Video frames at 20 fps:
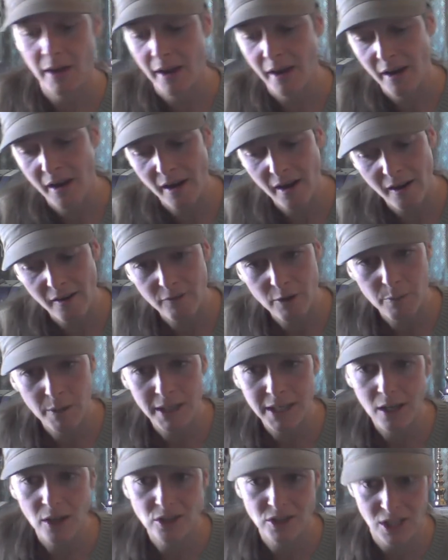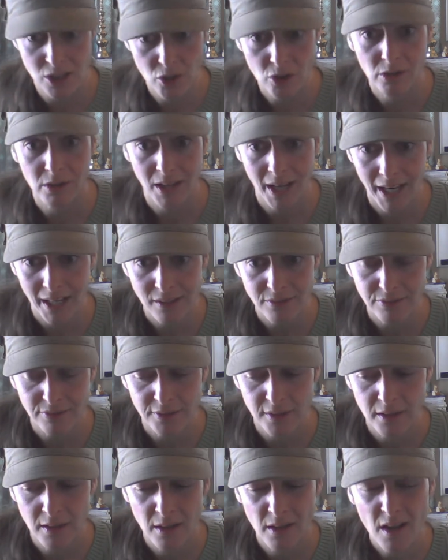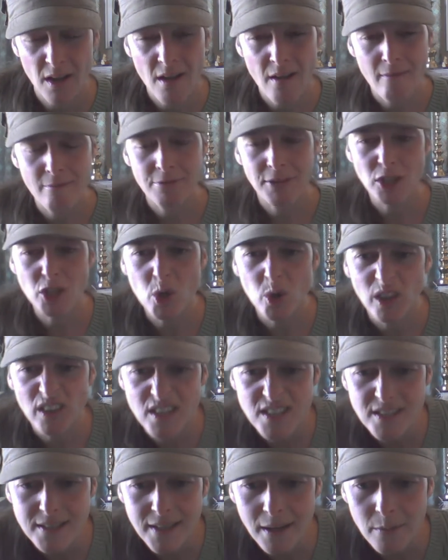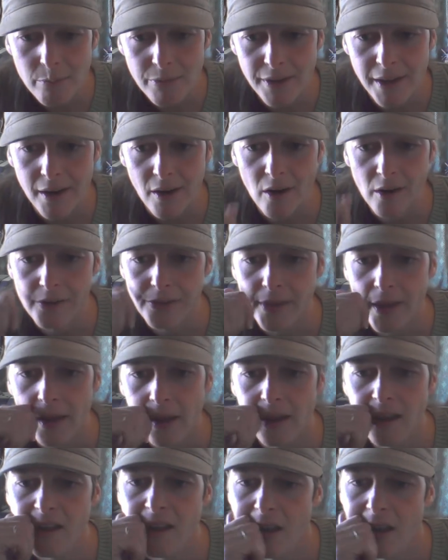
everybody else in your life. They're doing the same thing, aren't they?